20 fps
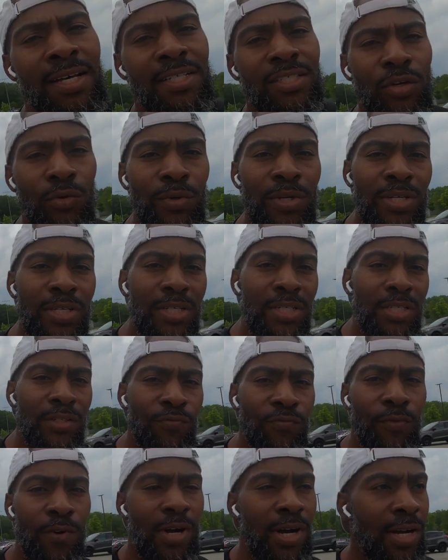So it
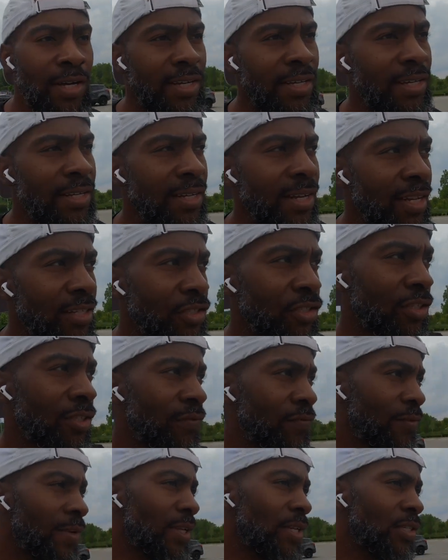is Friday and I
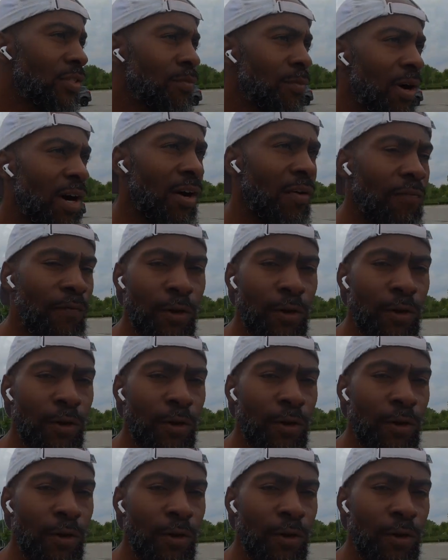just finished my